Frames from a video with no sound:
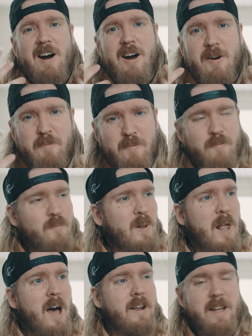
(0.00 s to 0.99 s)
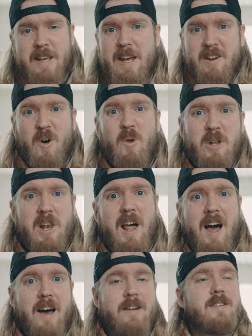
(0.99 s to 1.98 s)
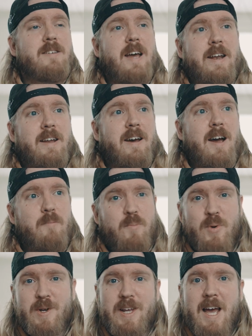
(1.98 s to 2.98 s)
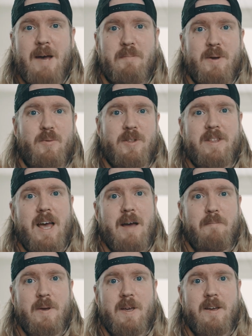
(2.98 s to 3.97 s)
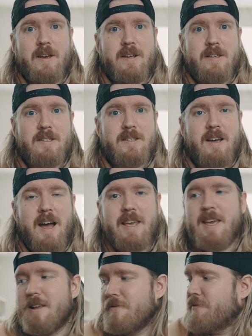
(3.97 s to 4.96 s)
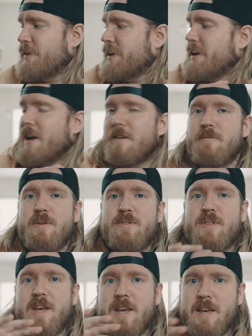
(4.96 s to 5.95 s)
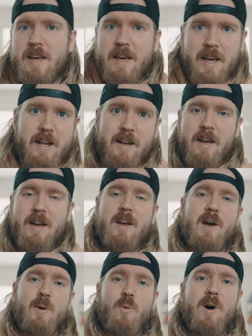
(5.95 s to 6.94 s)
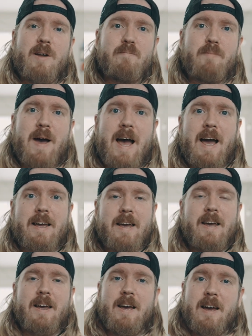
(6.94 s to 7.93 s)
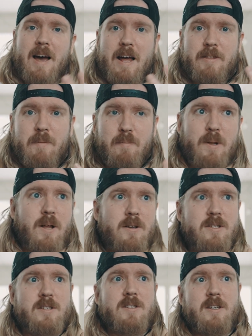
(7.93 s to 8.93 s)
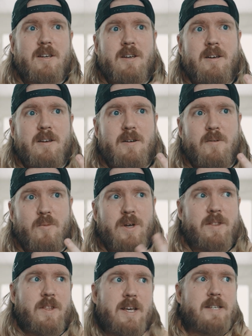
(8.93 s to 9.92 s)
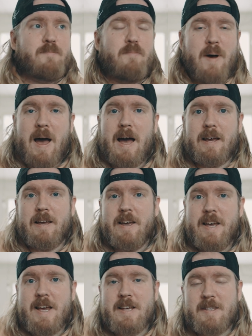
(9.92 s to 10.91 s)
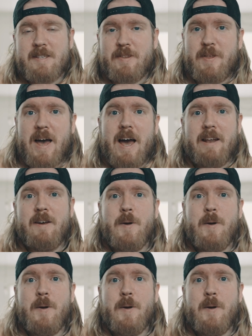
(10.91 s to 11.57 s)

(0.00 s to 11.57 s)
a lot. It can hold a lot, and I'm pretty happy with that because I can fit everything in one bag. And the plus with this bag is that